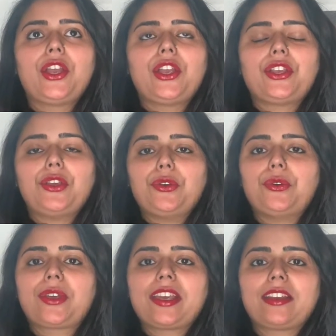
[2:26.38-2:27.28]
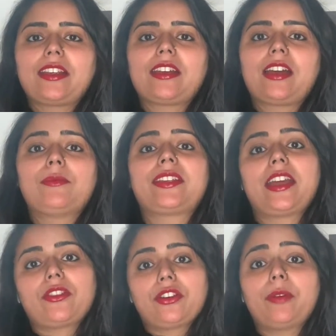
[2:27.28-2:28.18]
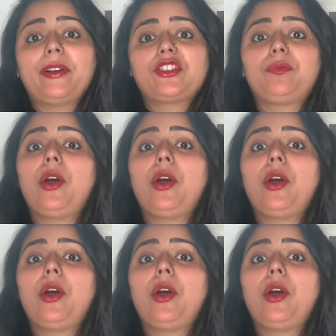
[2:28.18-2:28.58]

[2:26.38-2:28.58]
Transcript: you can come together, a bunch of